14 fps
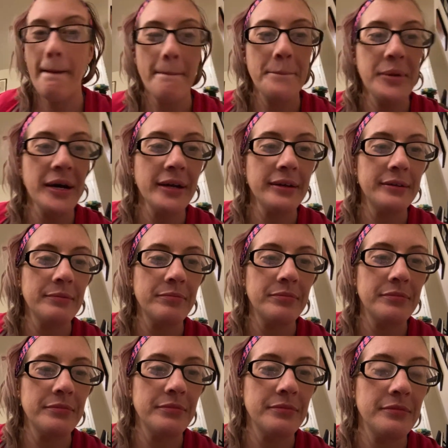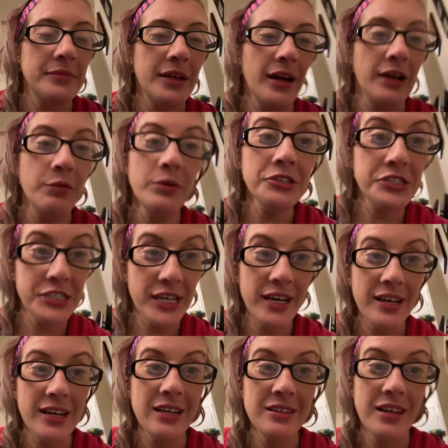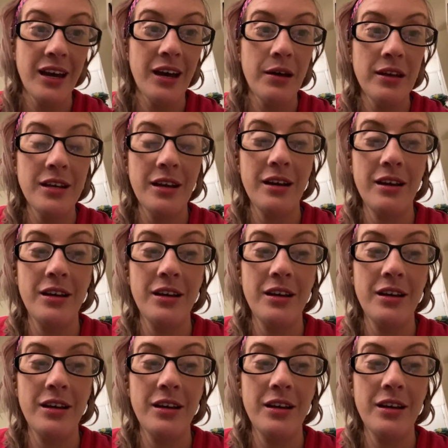But I will say that